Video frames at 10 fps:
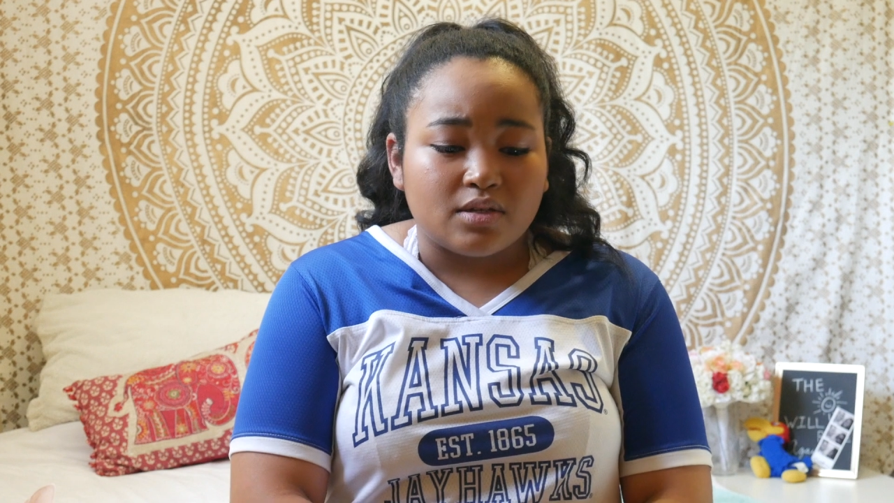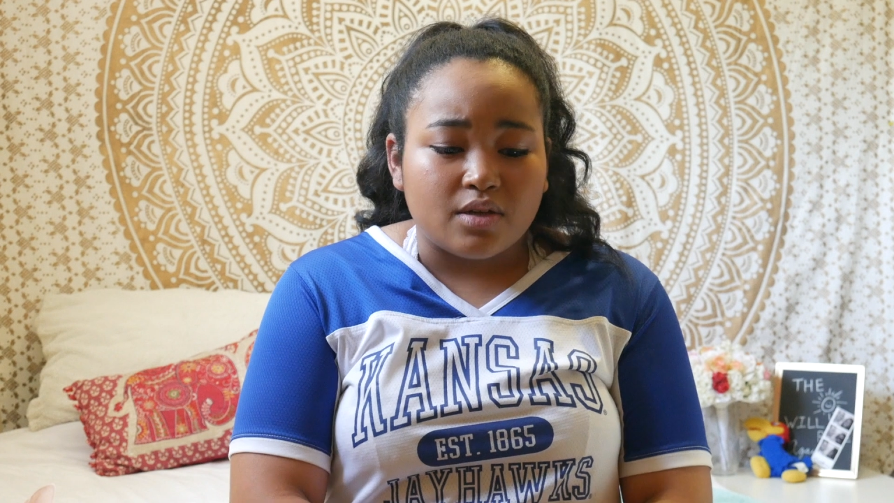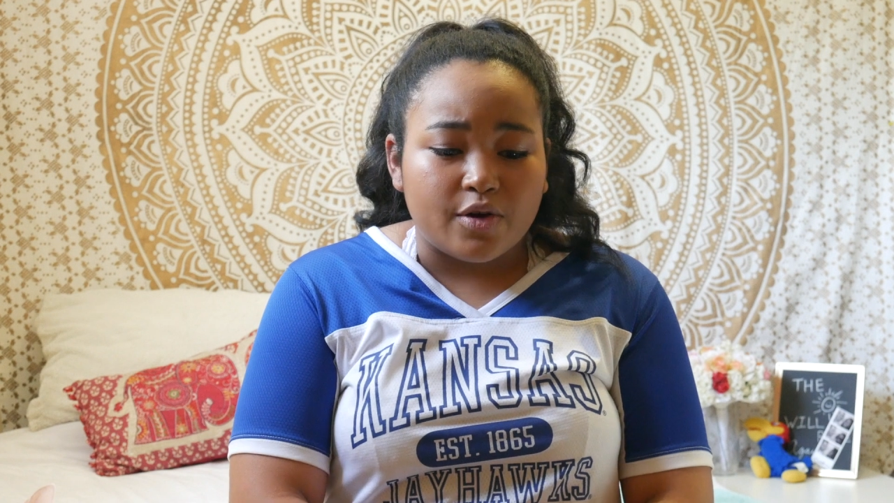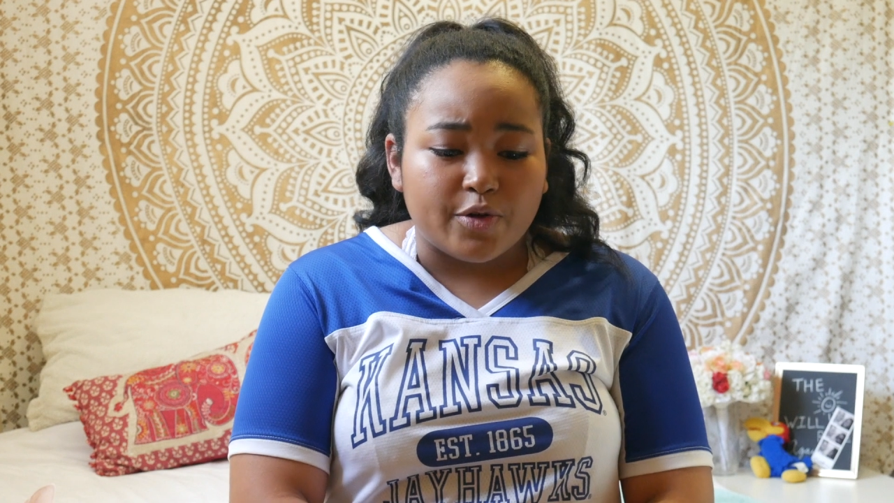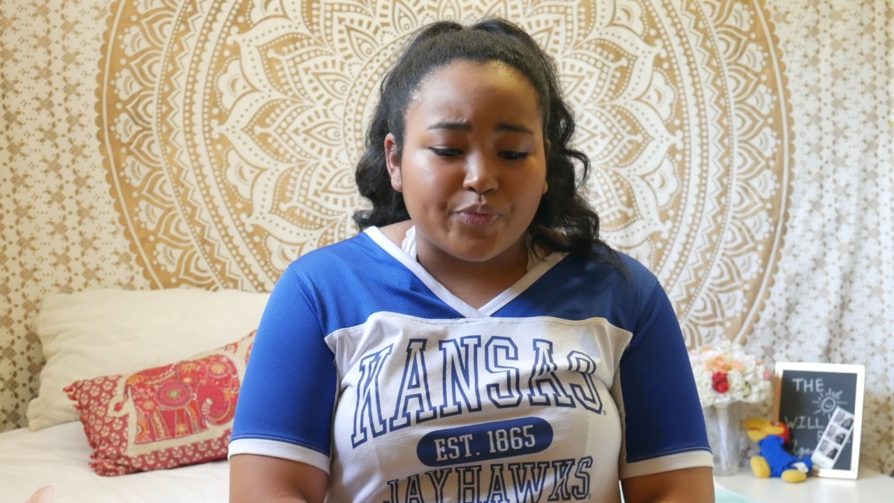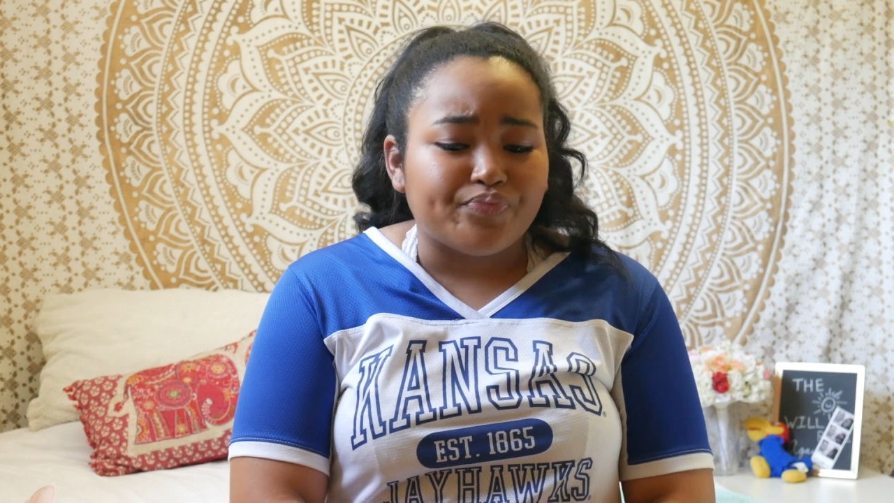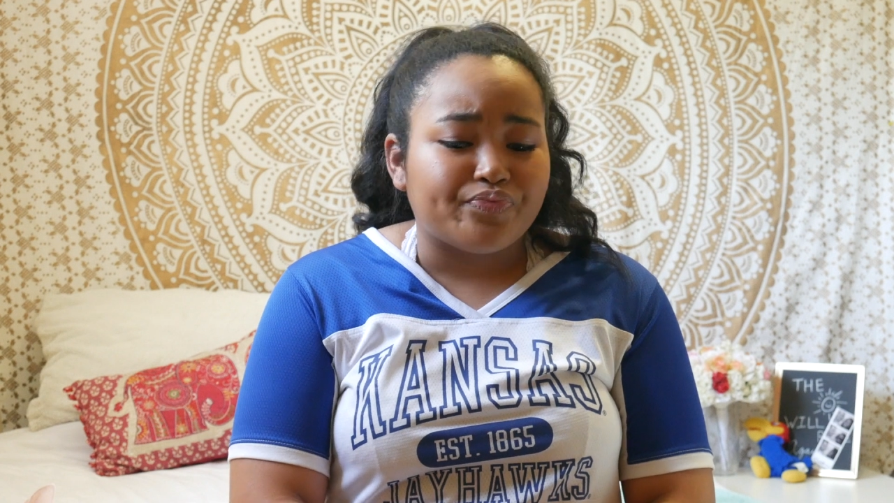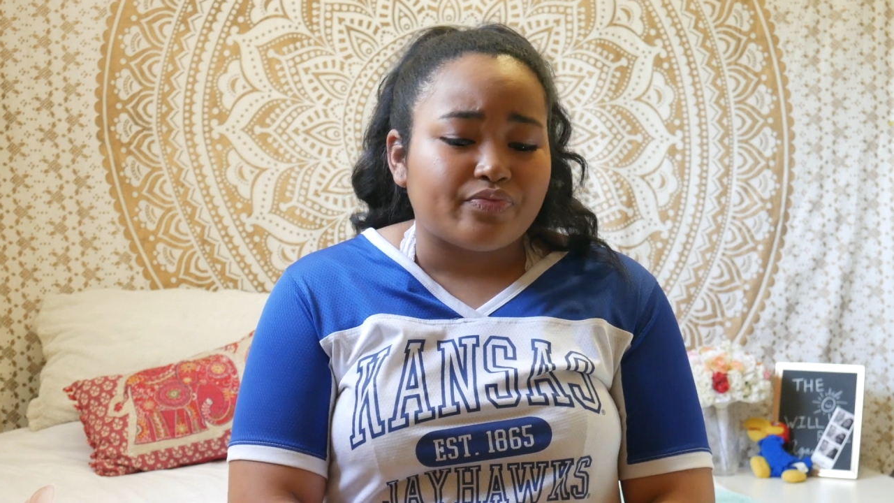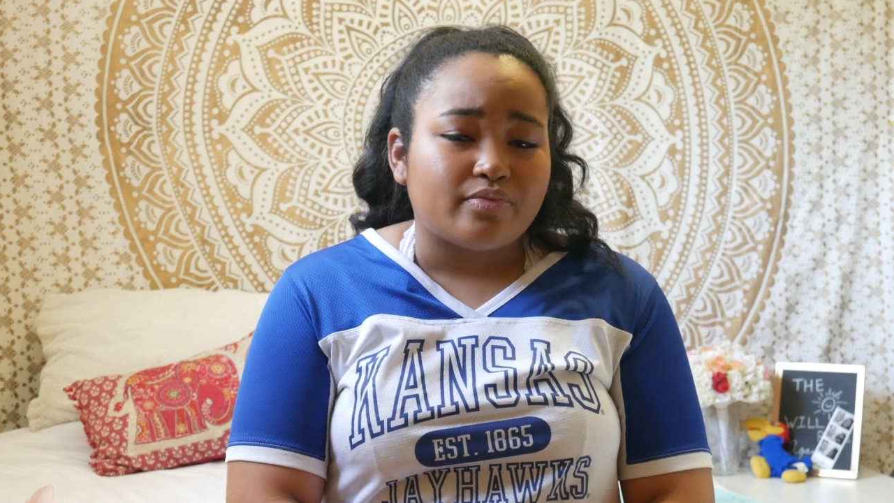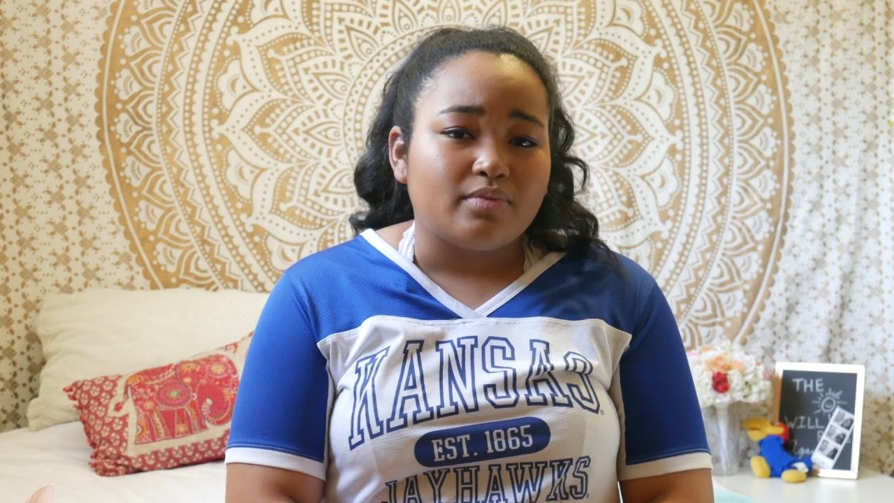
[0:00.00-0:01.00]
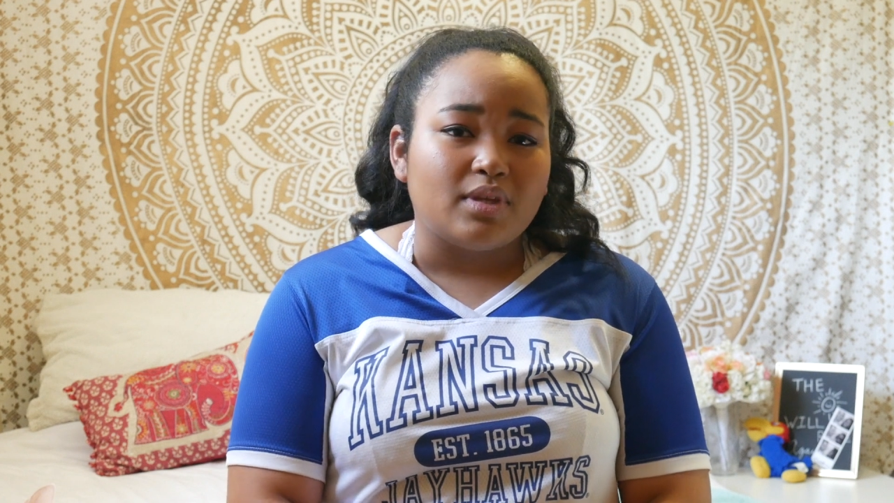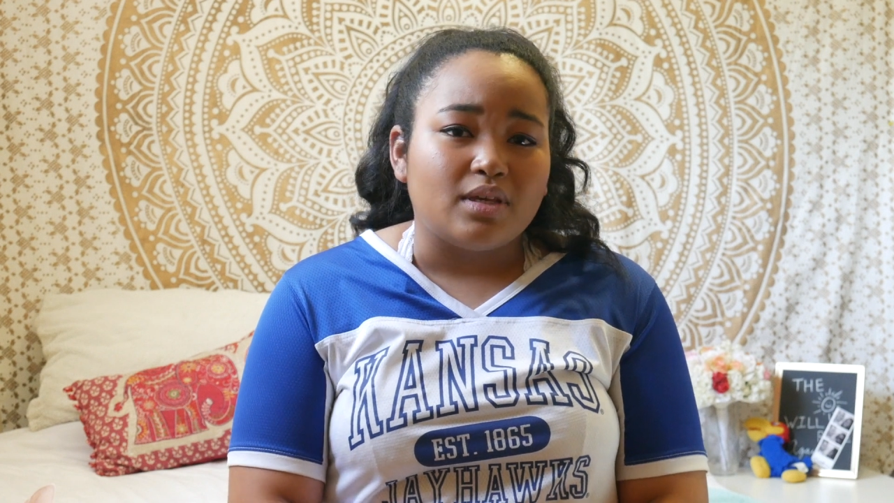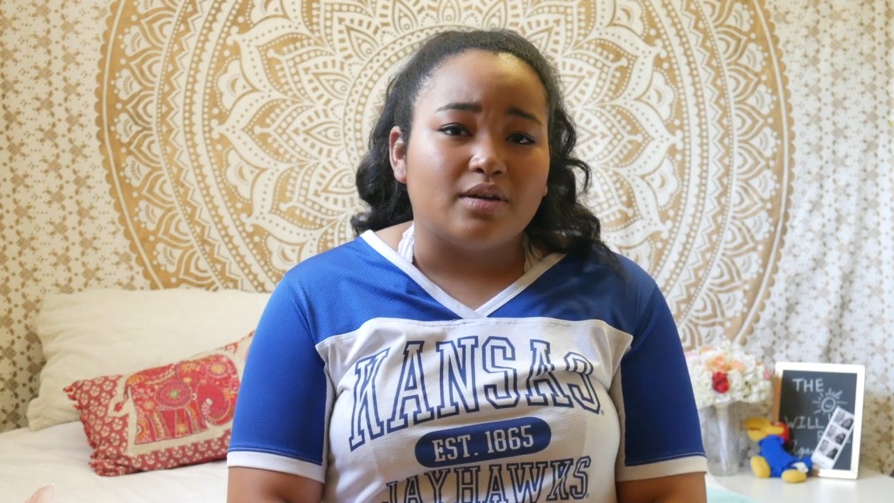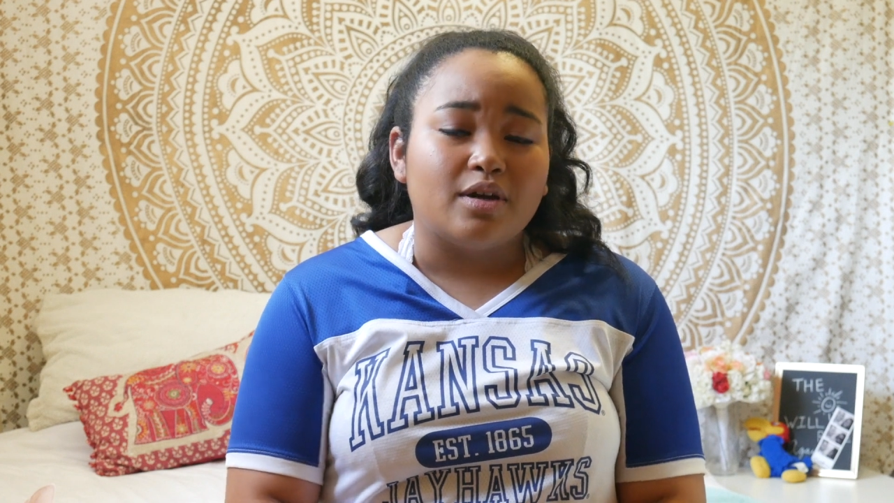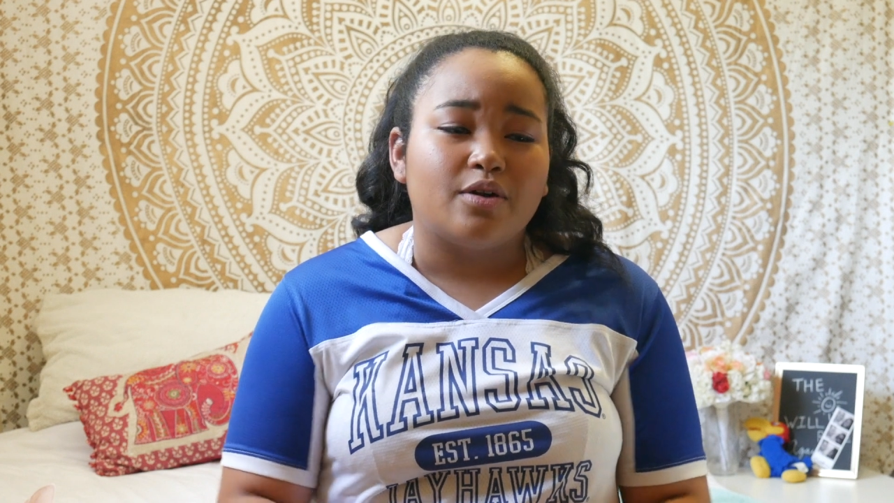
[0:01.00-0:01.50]
So,
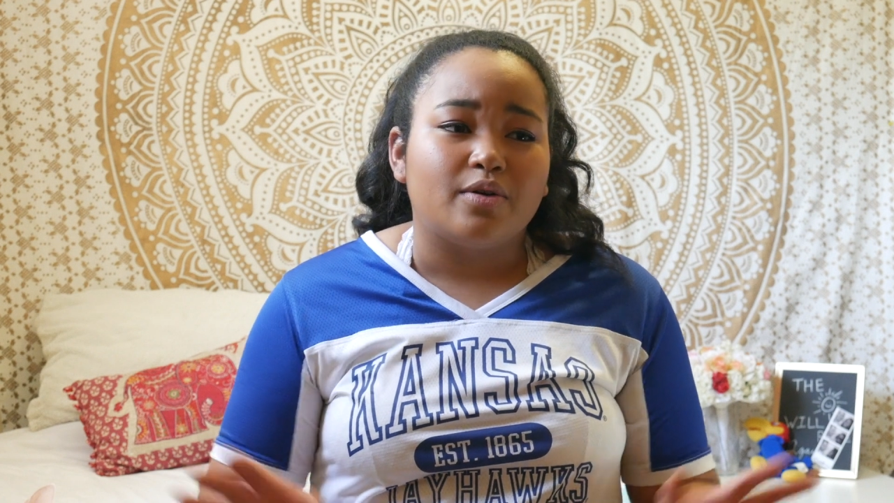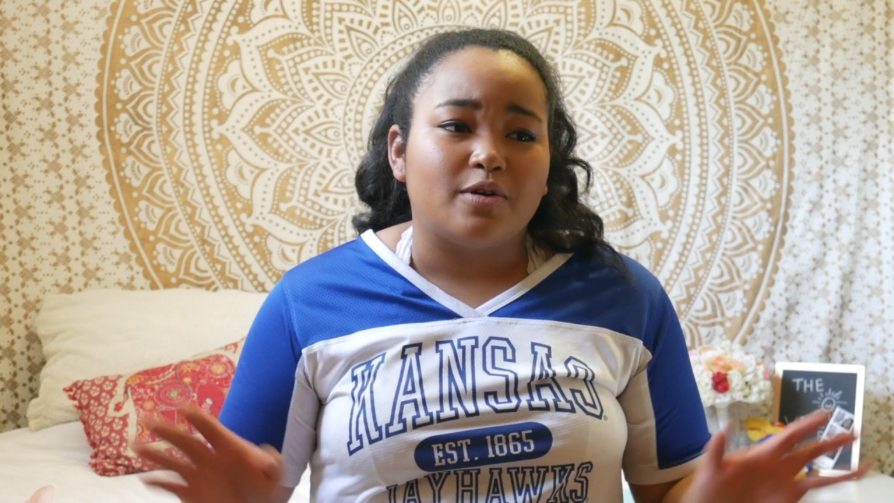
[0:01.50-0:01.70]
you know,